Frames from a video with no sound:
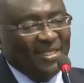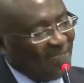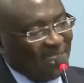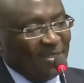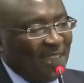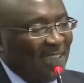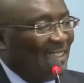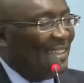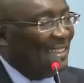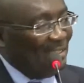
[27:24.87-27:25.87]
Which is
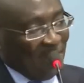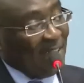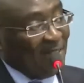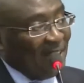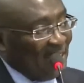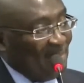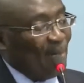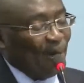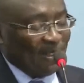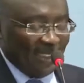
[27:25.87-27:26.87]
very, very, very
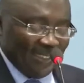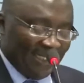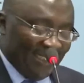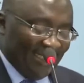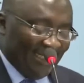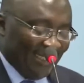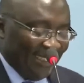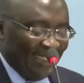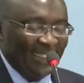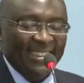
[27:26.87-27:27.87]
important.
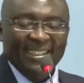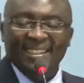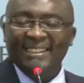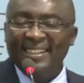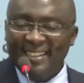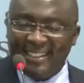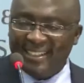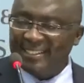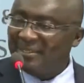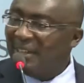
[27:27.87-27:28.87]

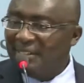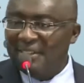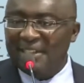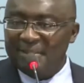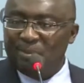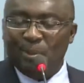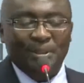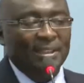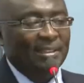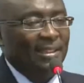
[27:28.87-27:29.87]
It's very, very
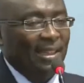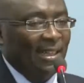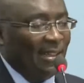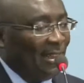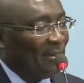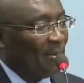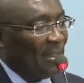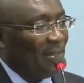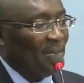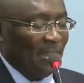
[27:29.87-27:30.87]
important that
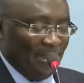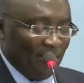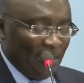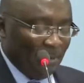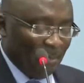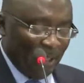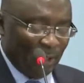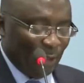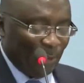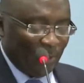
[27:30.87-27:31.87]
we make
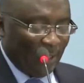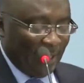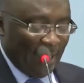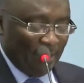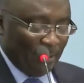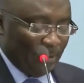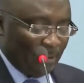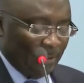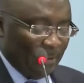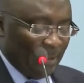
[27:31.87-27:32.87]
sure that
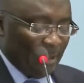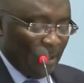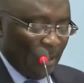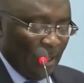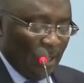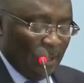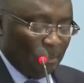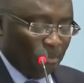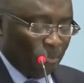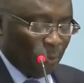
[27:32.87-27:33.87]
happens.
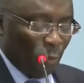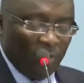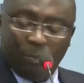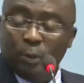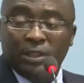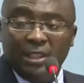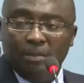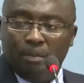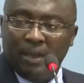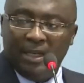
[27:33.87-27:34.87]
We've put
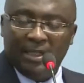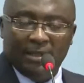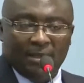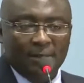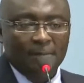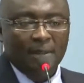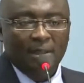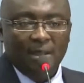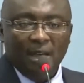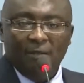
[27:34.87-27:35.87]
in place
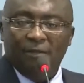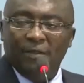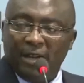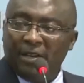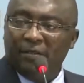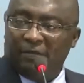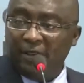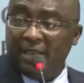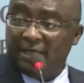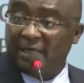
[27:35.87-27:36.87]
a very
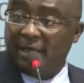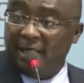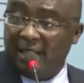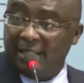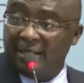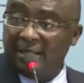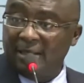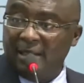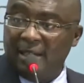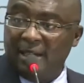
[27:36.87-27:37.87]
first-class
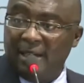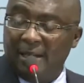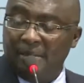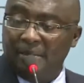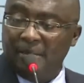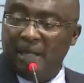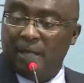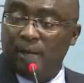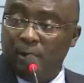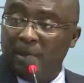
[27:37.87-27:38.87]

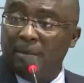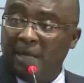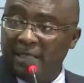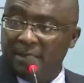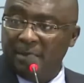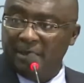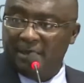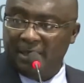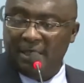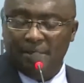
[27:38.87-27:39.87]
economic management
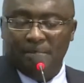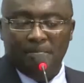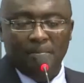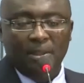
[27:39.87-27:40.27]
team.